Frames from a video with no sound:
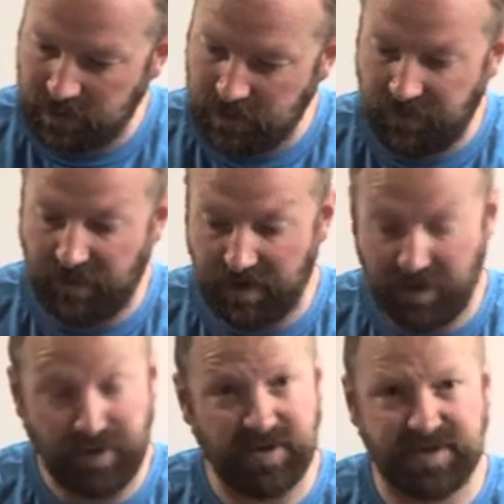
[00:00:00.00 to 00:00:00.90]
Faith
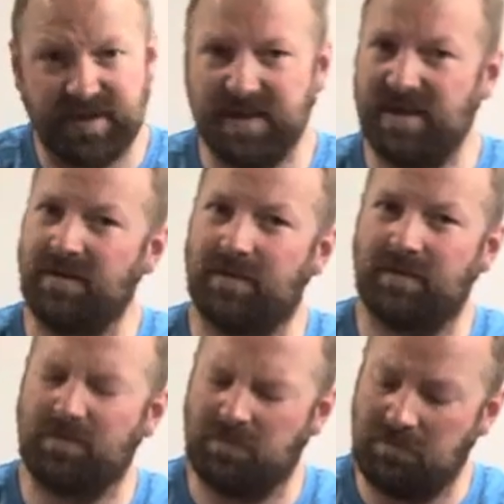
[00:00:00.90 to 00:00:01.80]
Hill at 16.
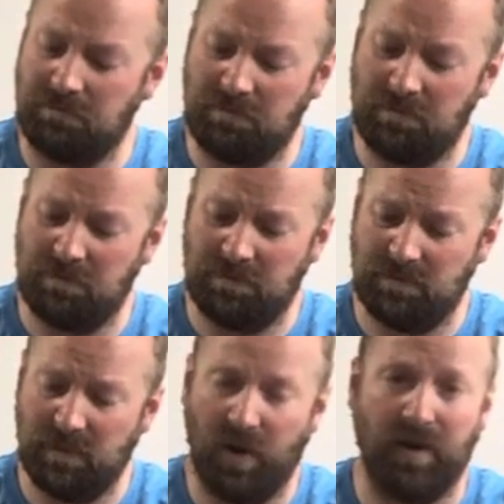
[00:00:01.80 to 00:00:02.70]

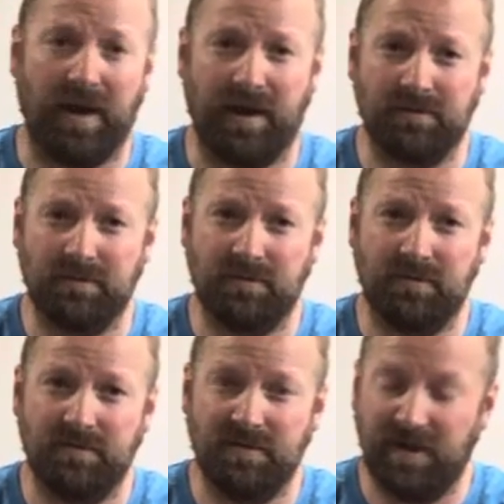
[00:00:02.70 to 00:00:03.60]
Okay.
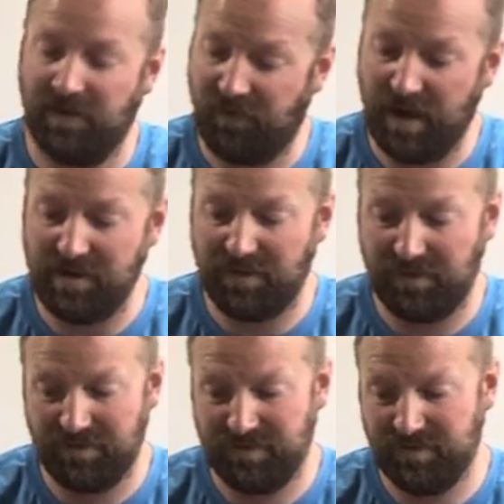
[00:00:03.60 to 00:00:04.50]
Faith,
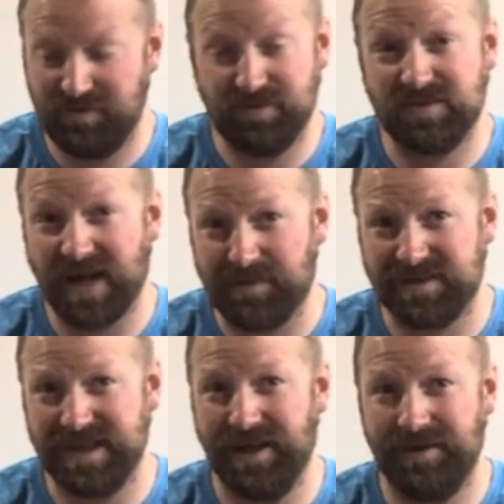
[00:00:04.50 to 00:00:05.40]
top
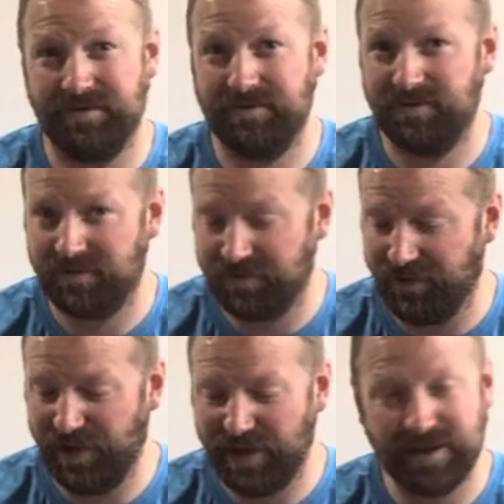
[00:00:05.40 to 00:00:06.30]
10.
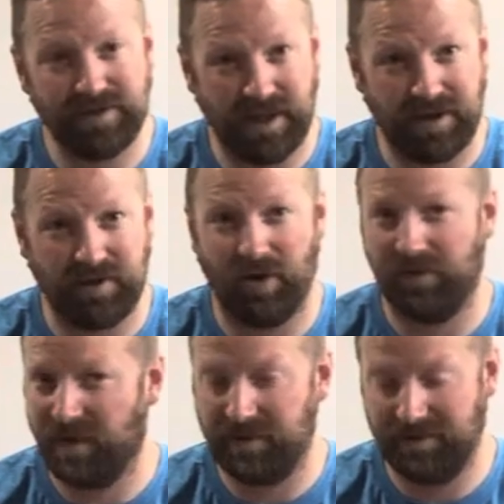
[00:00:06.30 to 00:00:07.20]
Really? Like, come
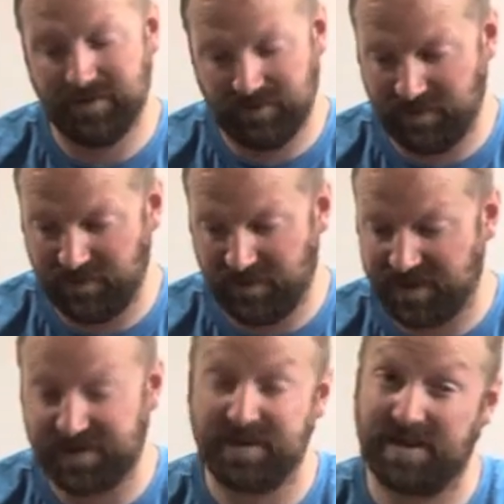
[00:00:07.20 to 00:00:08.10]
on.
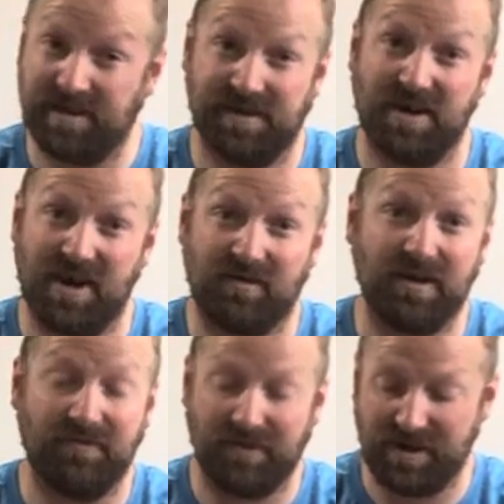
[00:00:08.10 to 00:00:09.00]
This list is going to have to
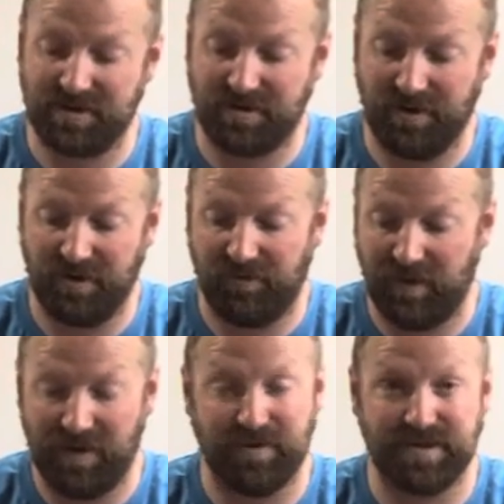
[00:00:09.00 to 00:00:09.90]
get very strong if
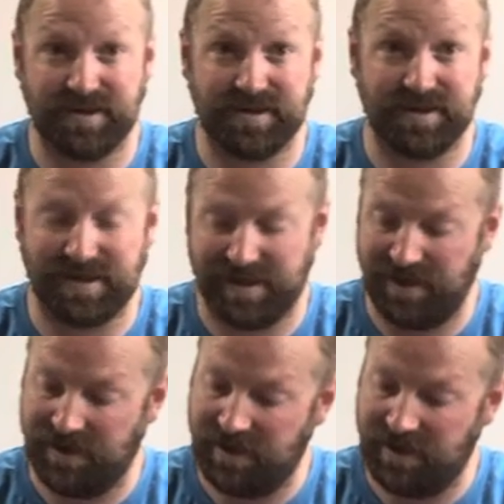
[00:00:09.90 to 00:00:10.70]
Faith is at 16.